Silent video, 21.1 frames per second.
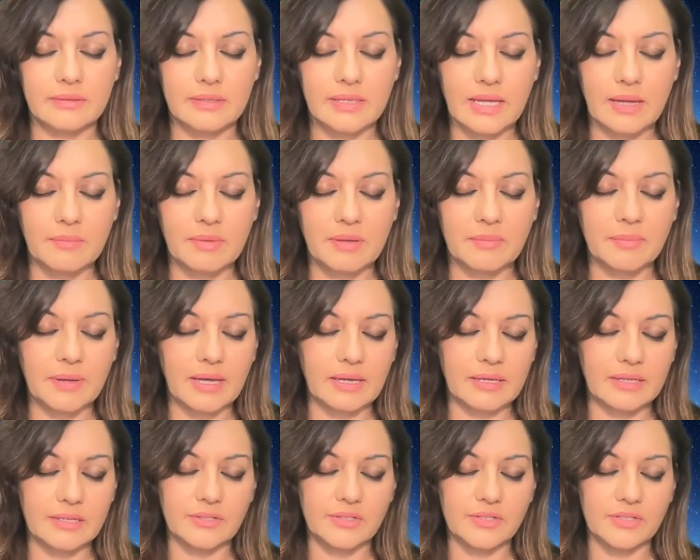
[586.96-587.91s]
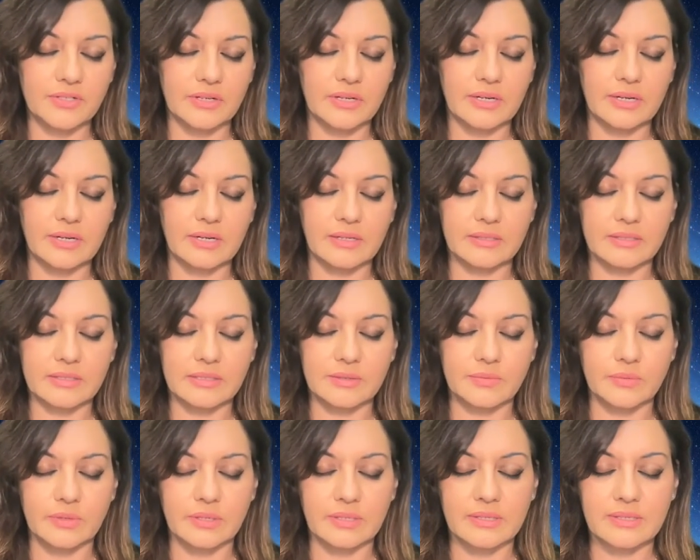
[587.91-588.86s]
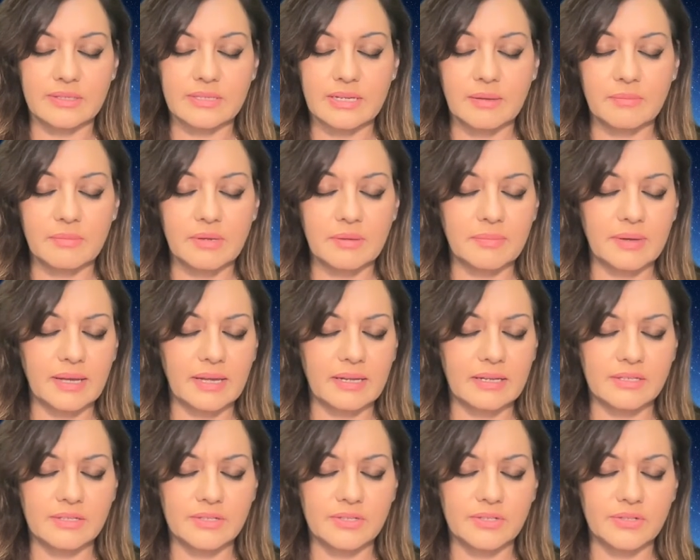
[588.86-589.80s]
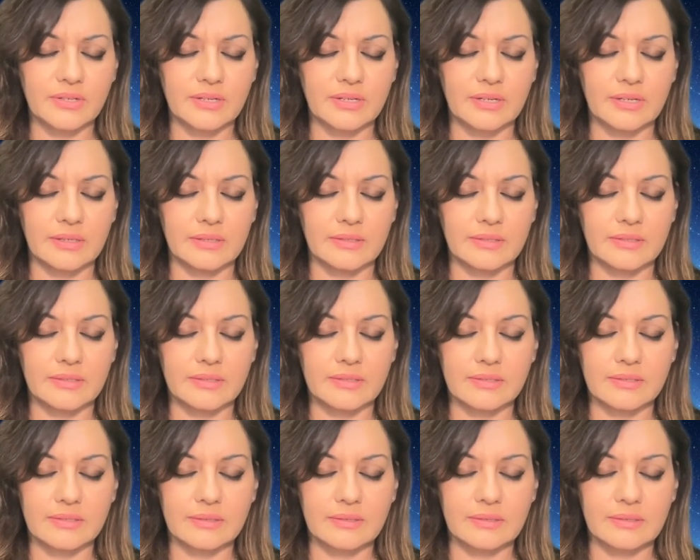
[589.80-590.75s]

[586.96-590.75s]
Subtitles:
Coming back into your heart, dear ones, coming back into your heart.